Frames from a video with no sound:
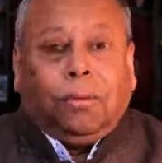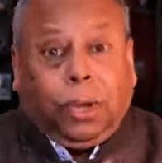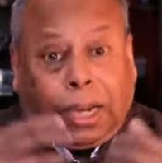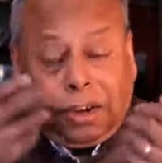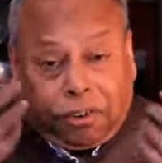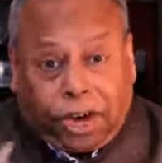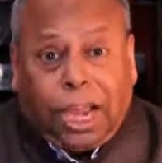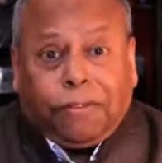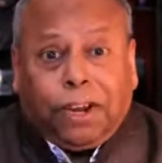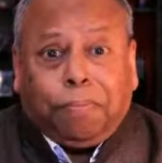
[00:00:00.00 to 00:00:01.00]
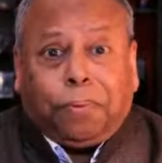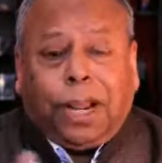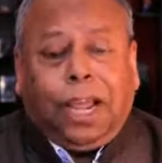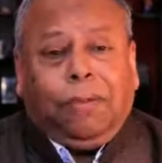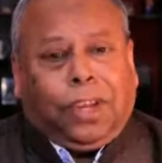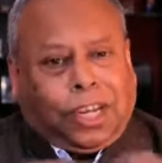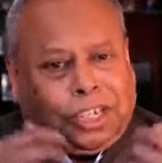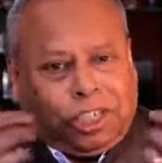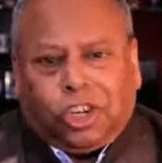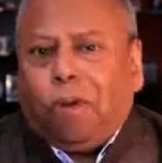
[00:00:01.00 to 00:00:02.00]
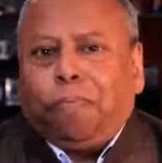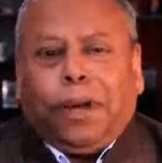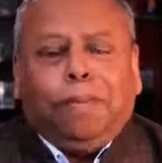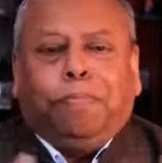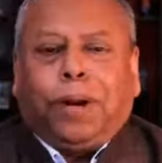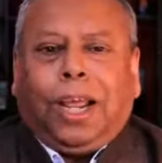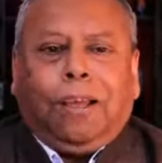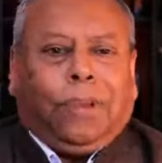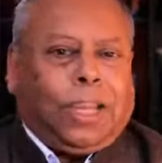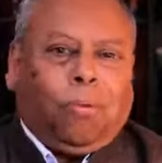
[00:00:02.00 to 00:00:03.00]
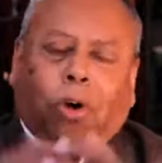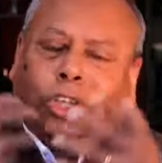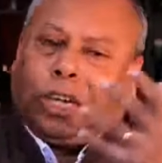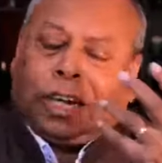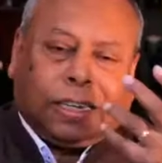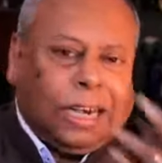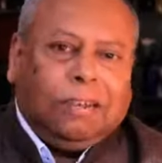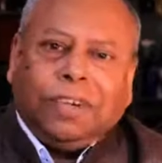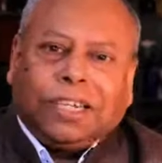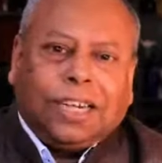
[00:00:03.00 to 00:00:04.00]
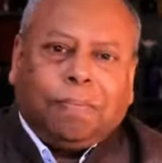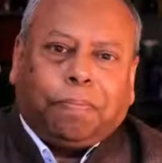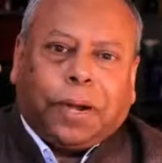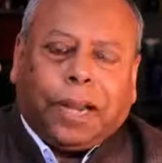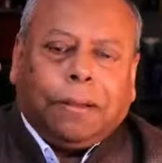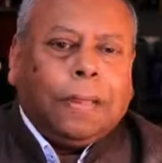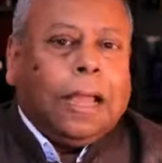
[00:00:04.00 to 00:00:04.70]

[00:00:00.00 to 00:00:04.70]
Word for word: We can drive and pray. We can shop and pray. We can watch at the television and pray.